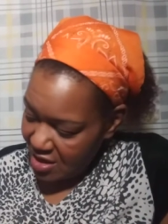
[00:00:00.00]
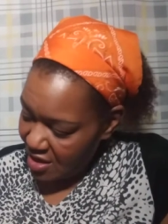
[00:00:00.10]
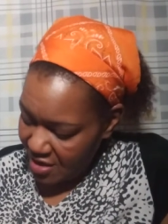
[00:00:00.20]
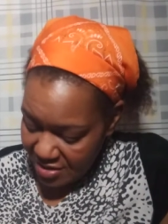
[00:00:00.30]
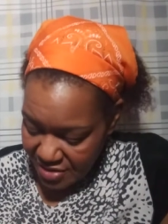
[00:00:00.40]

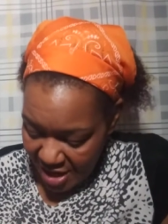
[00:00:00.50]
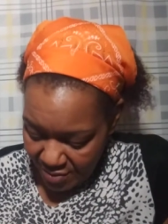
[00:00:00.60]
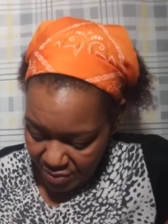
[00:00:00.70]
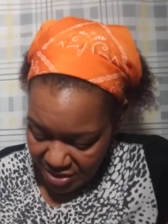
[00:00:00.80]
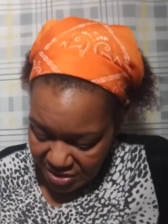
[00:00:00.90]
Uh, and
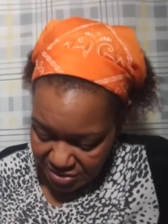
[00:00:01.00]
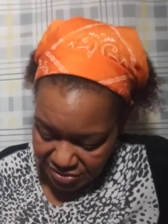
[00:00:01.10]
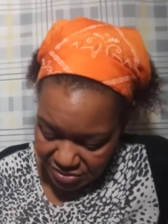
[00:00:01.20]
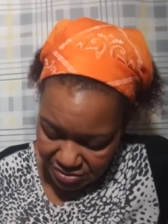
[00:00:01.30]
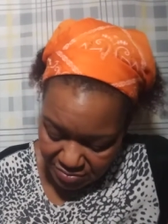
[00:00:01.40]
that
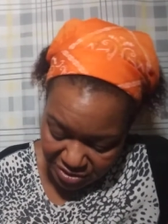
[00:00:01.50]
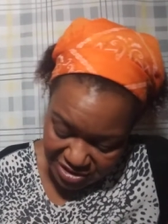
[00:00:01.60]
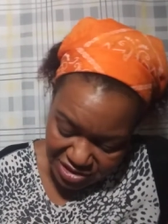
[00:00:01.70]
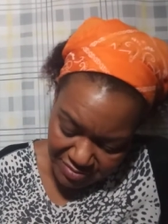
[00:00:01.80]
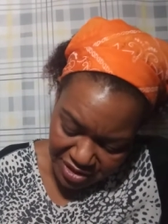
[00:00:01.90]
was,
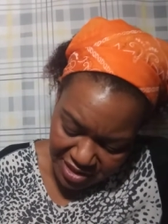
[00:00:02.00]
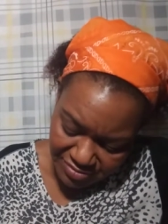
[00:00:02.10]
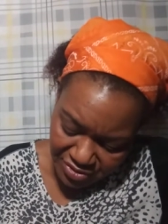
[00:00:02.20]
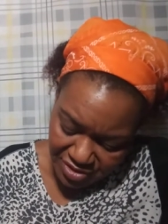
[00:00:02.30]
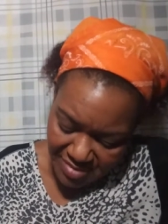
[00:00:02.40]
please tell me the
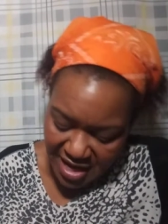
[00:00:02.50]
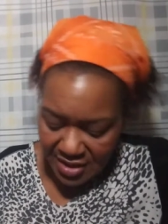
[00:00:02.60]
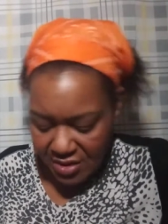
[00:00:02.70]
names are on the back.